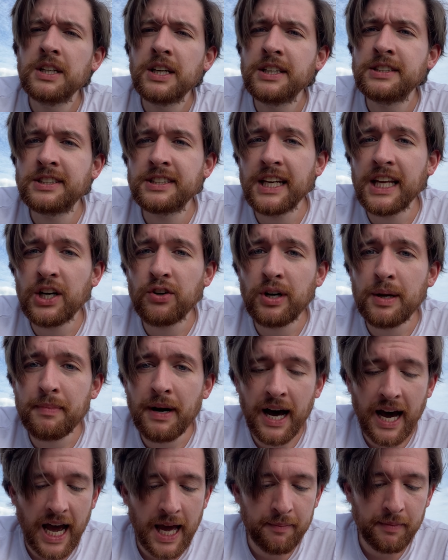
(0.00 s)
scenery
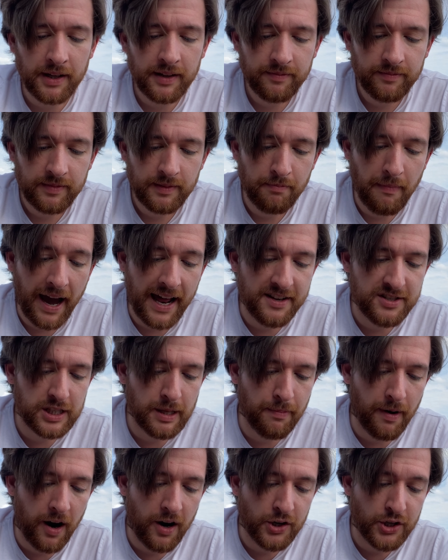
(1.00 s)
behind me, minus the
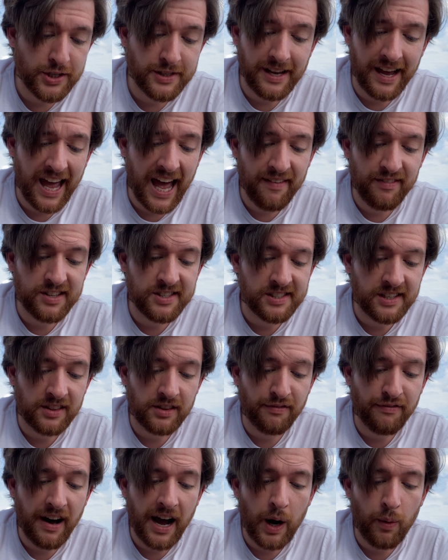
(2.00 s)
barges. I haven't seen
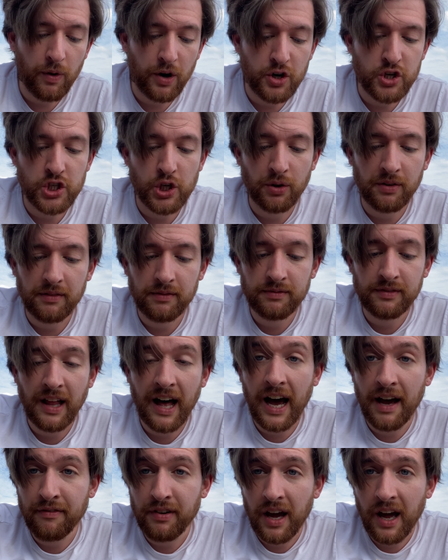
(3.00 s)
the fireworks show
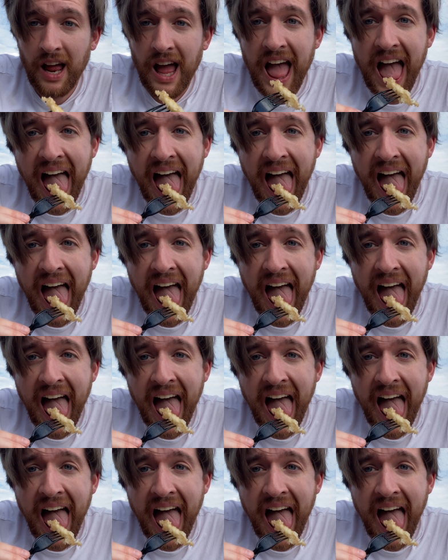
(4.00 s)
live yet,